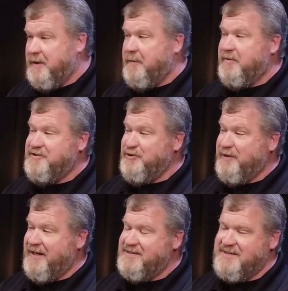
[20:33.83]
But you
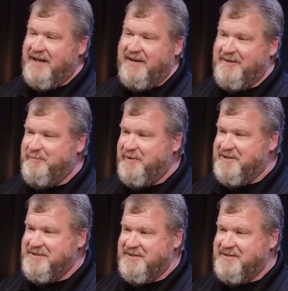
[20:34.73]
got a side of the
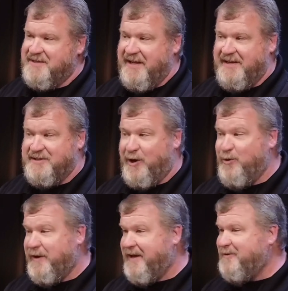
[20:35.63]
business that it's
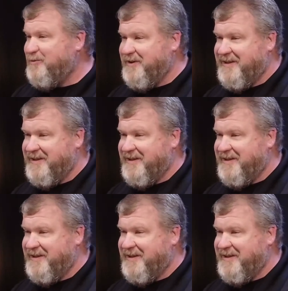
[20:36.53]
okay to bring